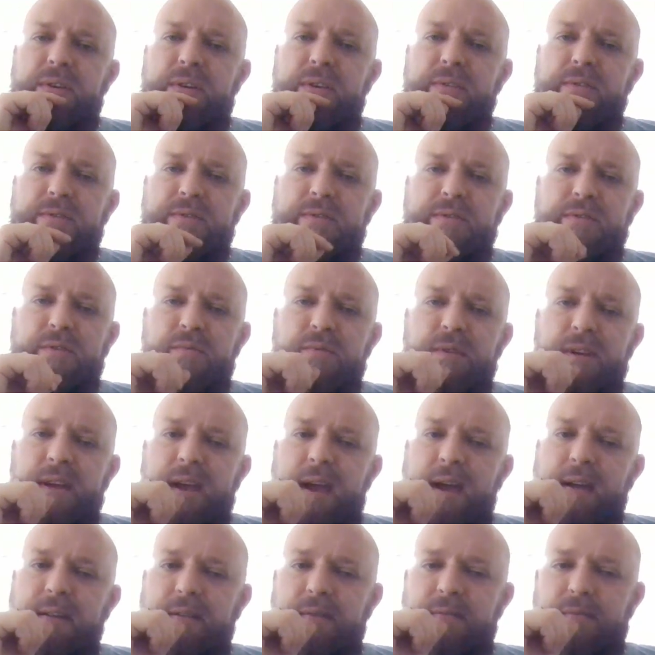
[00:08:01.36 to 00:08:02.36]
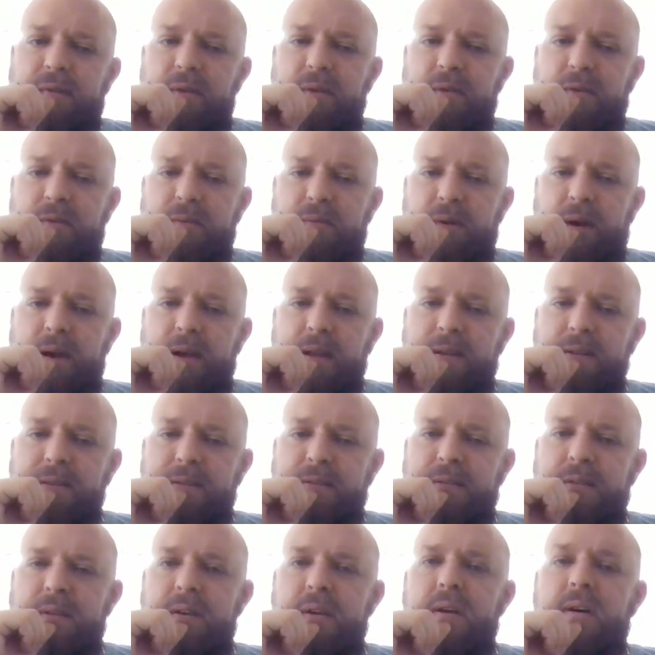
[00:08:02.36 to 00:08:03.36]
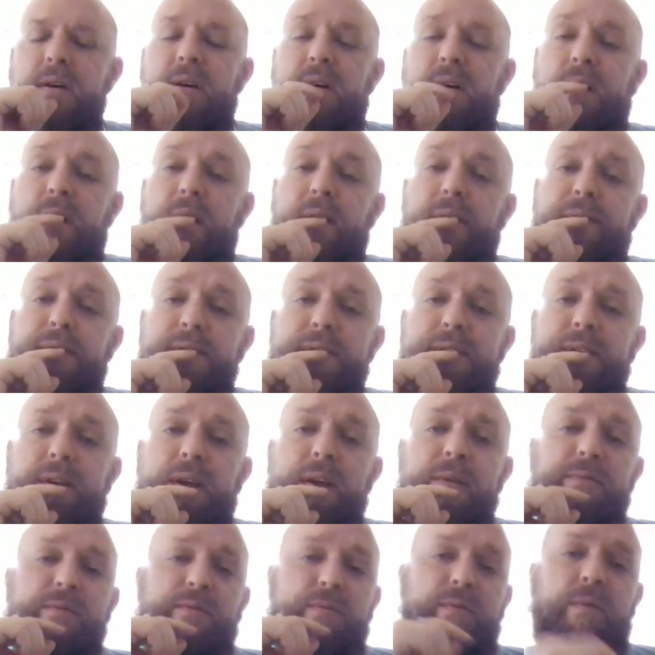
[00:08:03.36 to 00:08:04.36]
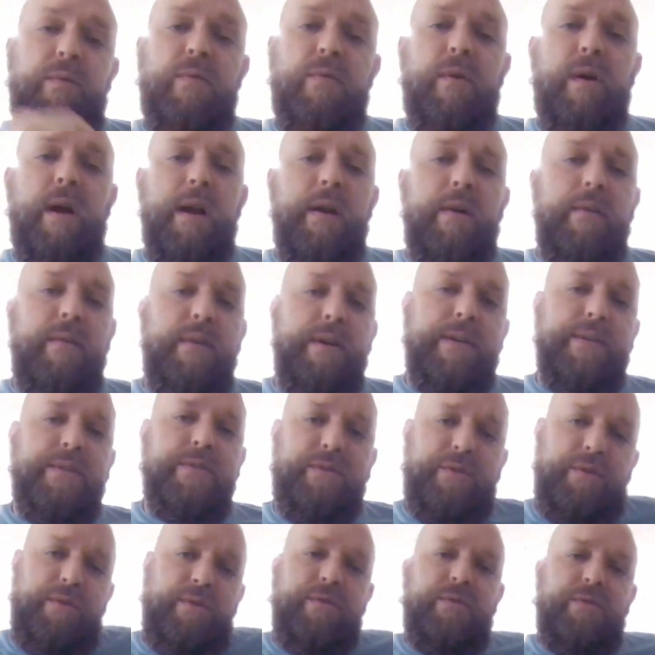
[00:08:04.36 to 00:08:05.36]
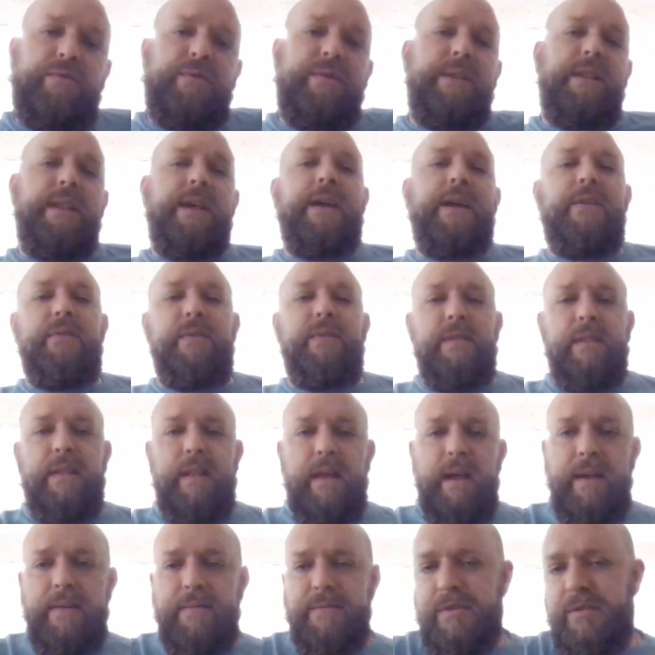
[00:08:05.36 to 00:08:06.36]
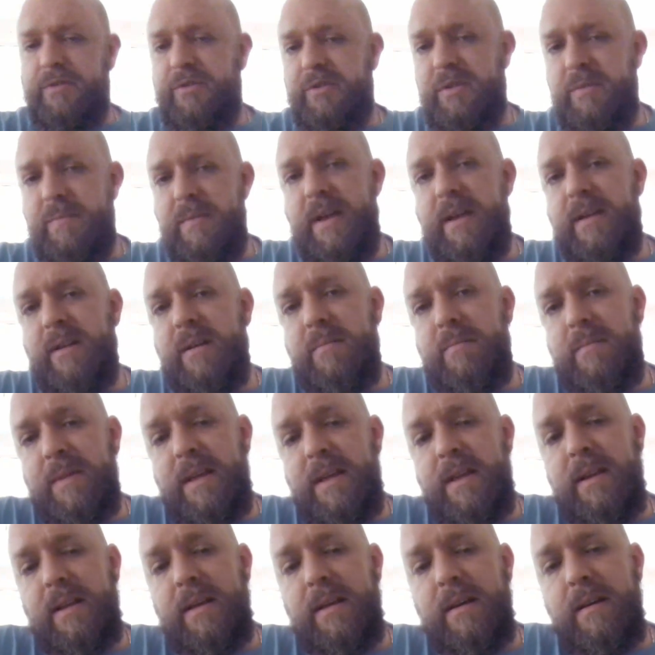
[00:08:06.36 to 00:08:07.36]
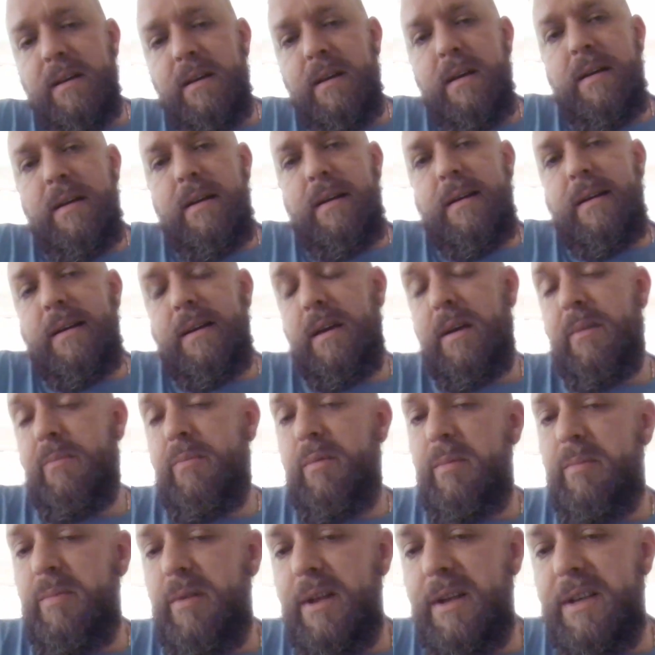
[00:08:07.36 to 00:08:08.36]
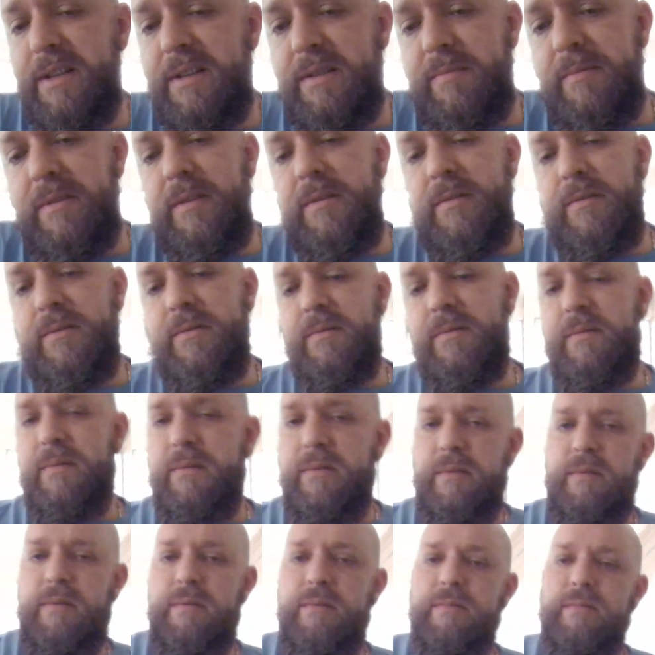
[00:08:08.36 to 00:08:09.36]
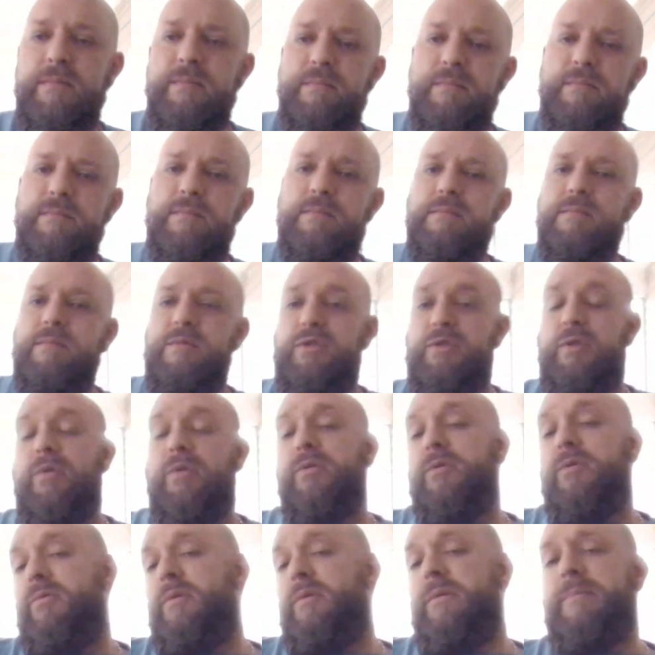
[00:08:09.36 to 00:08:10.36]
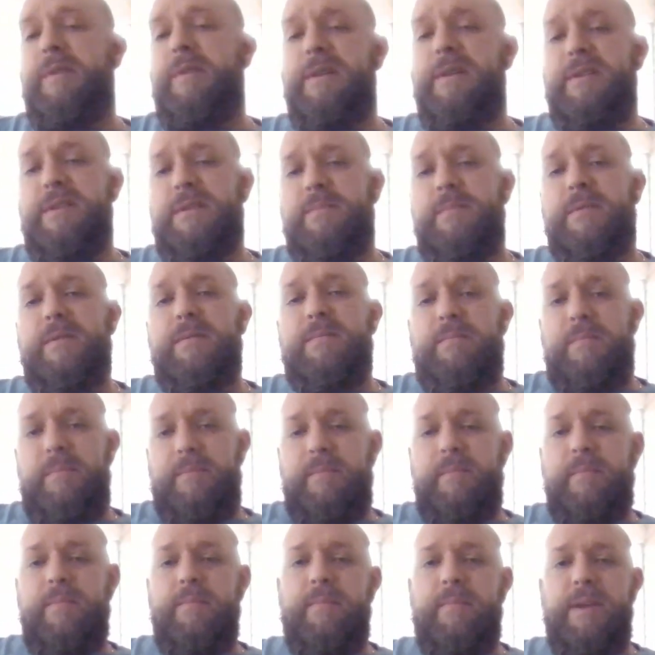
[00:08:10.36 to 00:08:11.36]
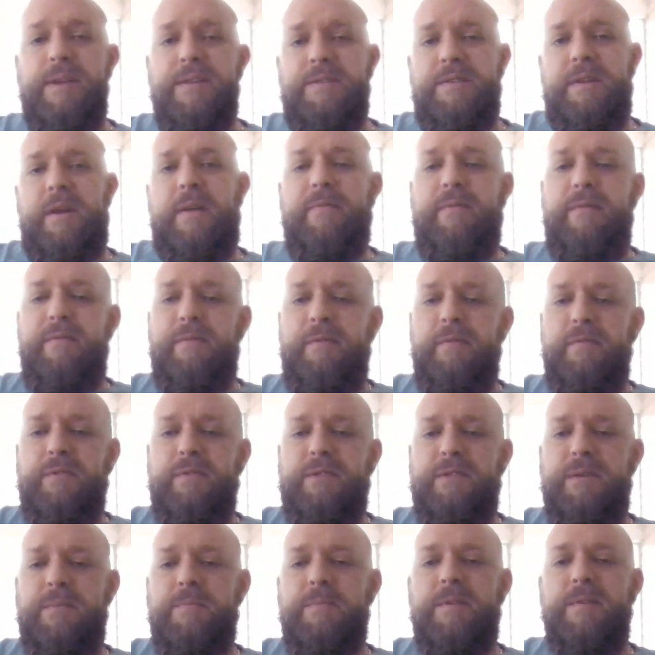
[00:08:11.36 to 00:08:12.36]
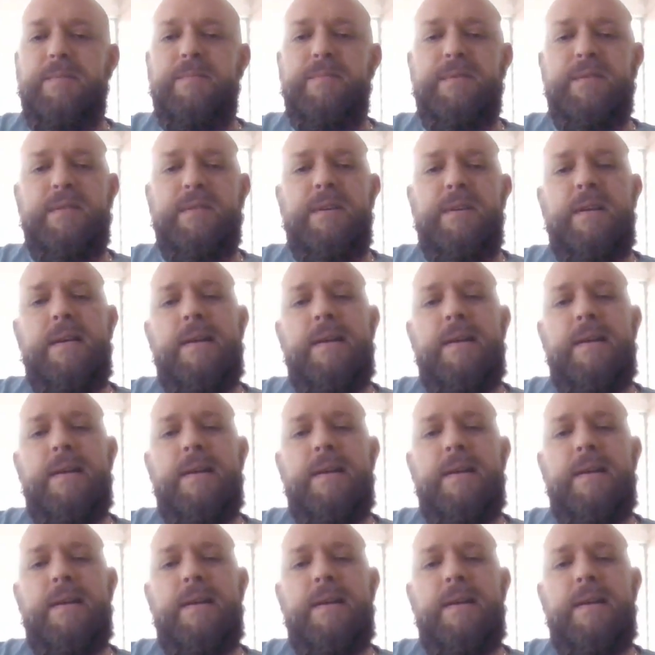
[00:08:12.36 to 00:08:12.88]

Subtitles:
causes a reactive arthritis, oftentimes requiring surgery later in life, so she may end up needing hip replacement or shoulder replacement based off of her symptoms.